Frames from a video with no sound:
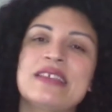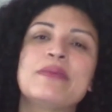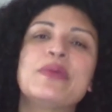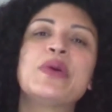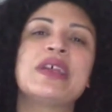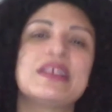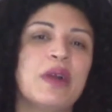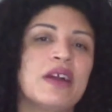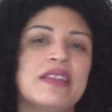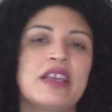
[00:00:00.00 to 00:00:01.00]
the moon as
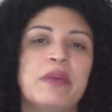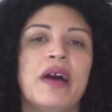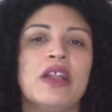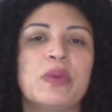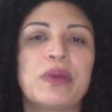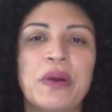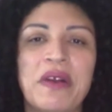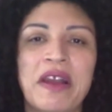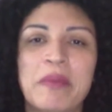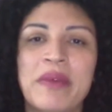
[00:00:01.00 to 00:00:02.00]
part of the Apollo
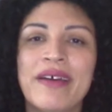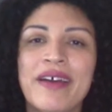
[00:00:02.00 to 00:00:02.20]
program.